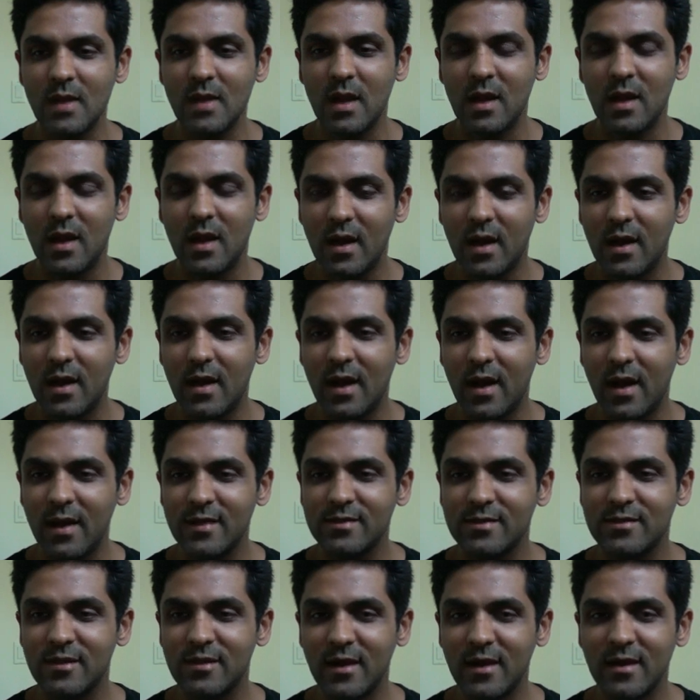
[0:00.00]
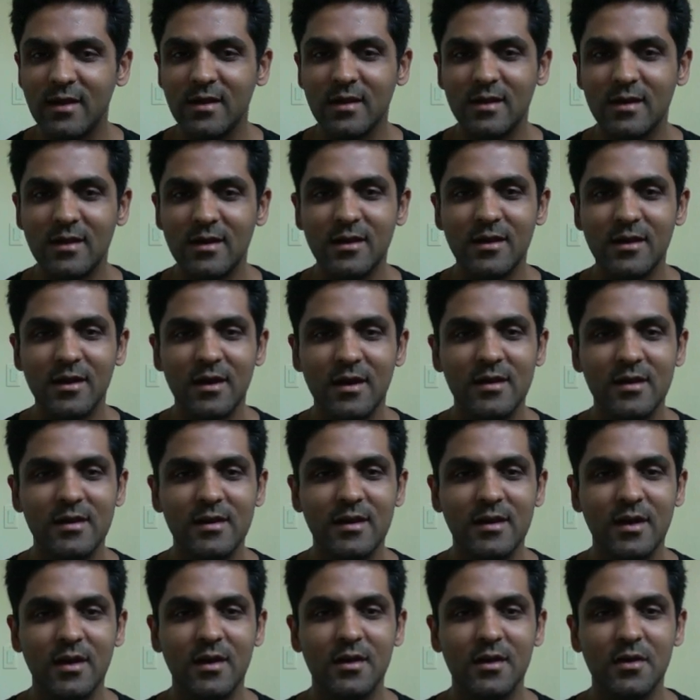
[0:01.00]
I think
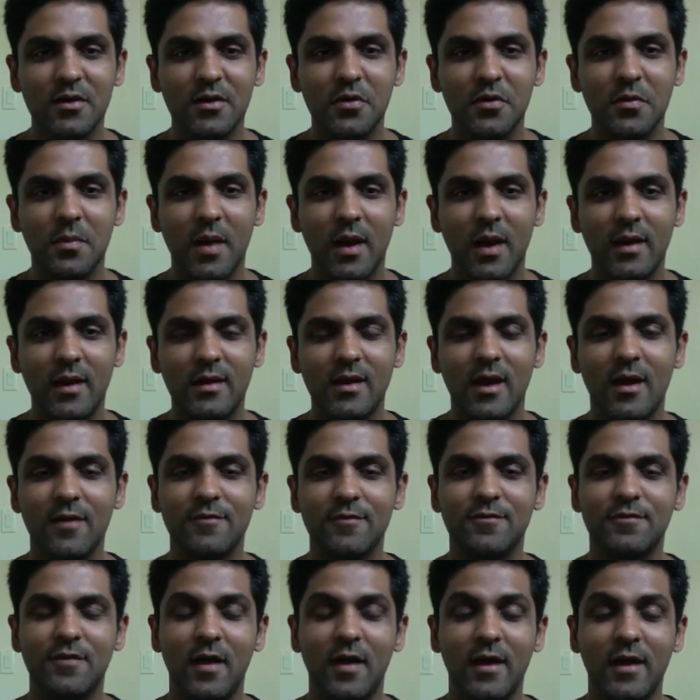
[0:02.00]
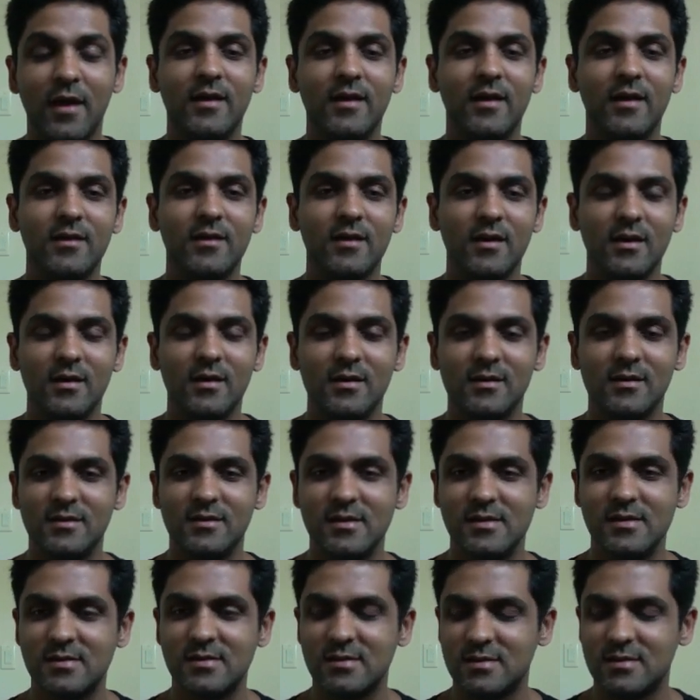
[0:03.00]
you might have find it
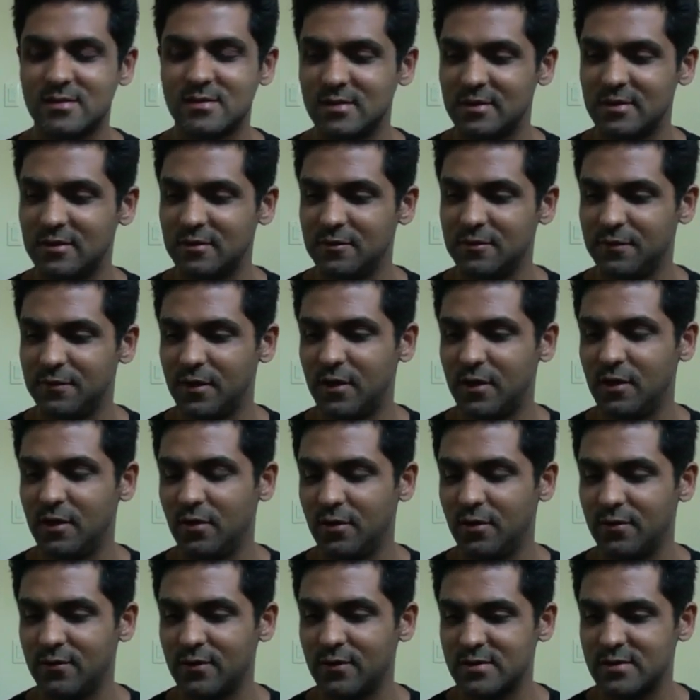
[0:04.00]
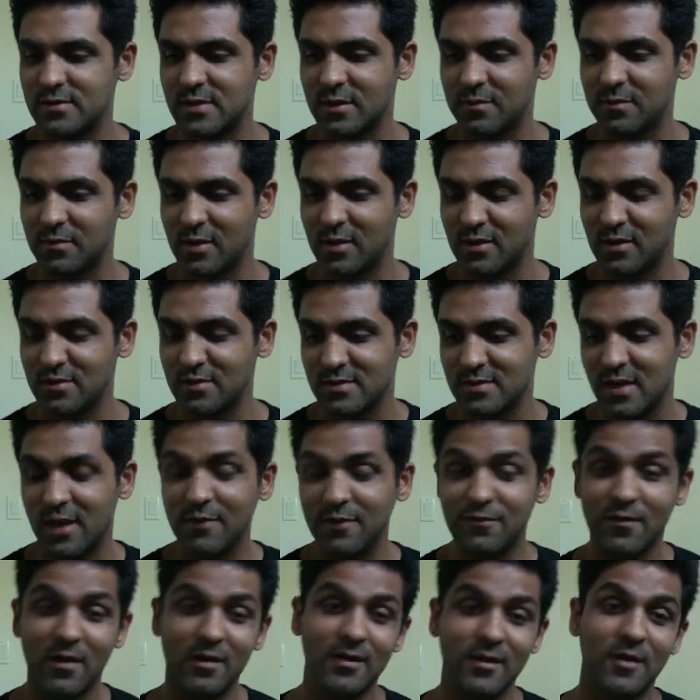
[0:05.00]
this video interesting, because I
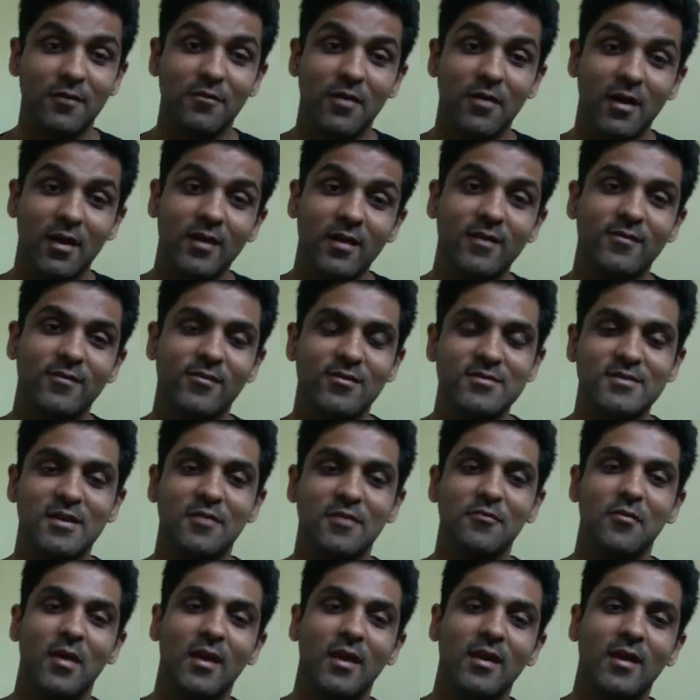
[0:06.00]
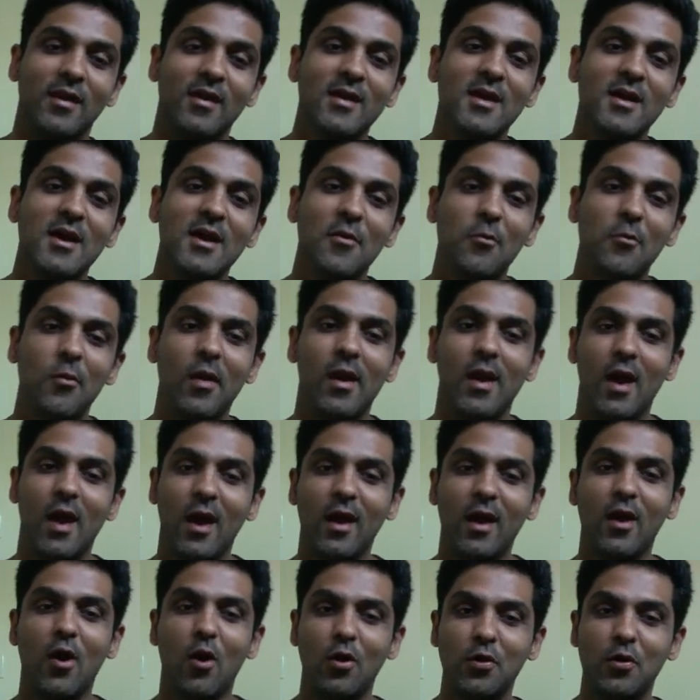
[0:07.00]
find it very interesting when I
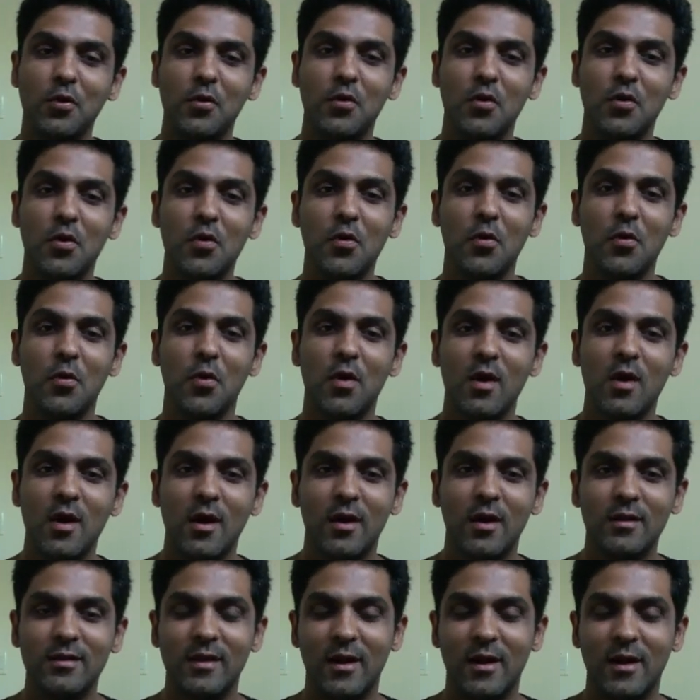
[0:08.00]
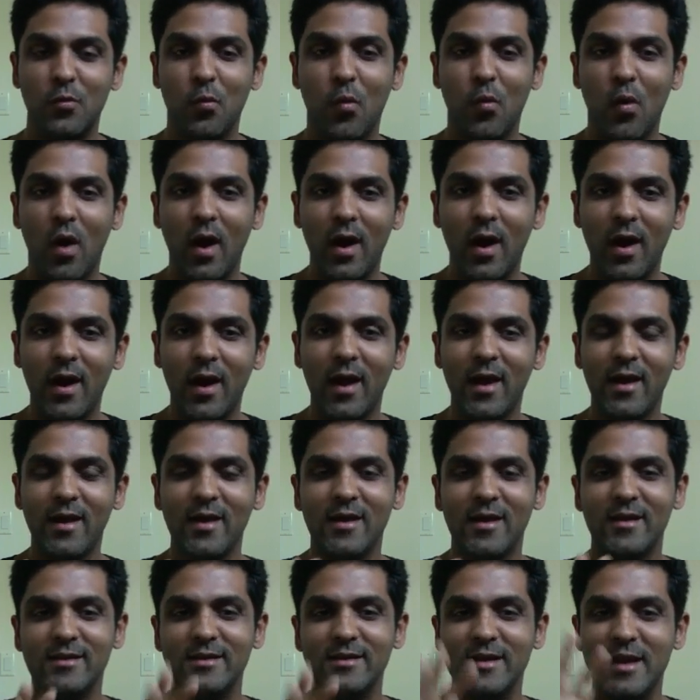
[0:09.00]
got to know that why
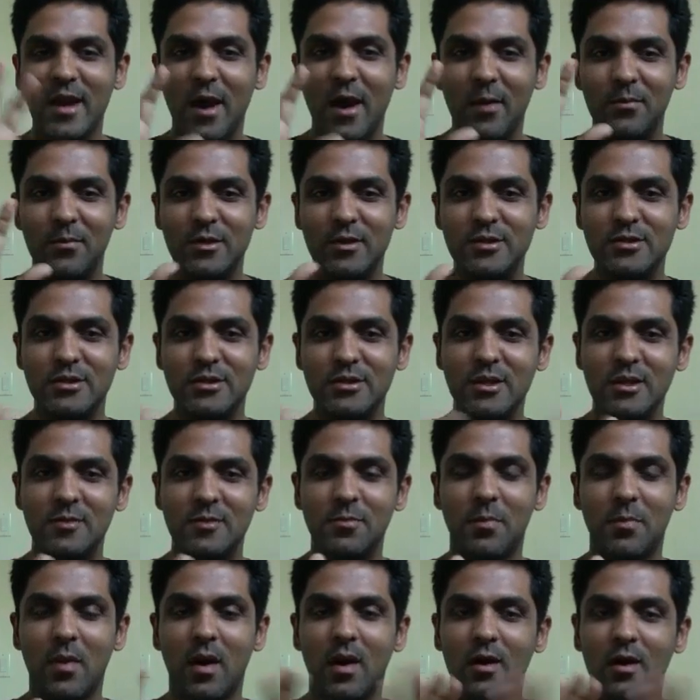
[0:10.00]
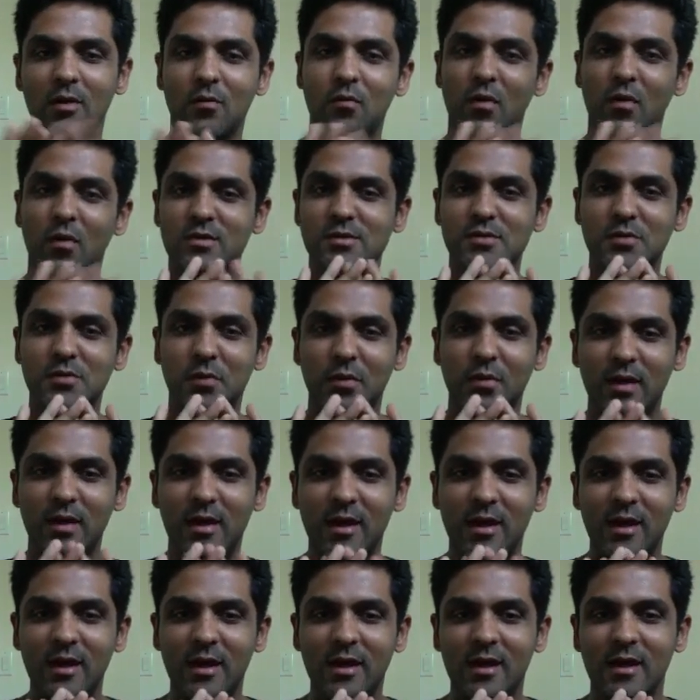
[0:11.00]
the Abhijit part was
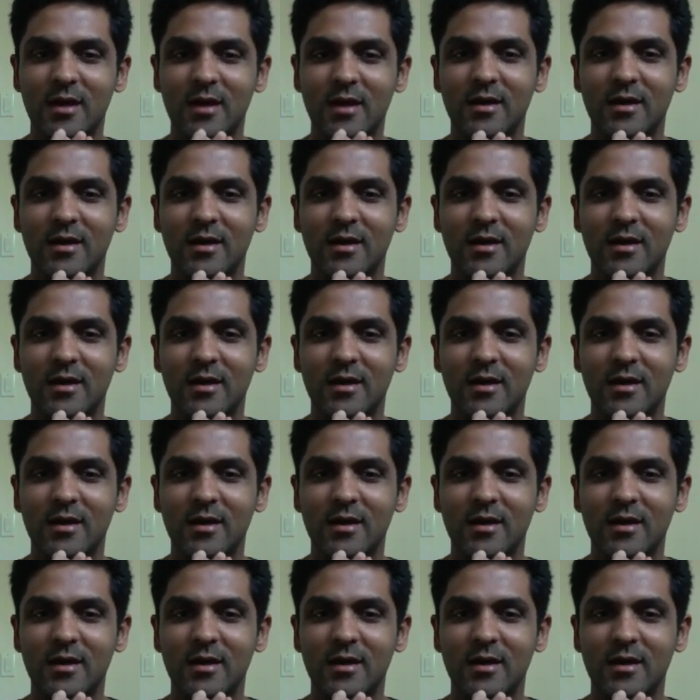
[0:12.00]
totally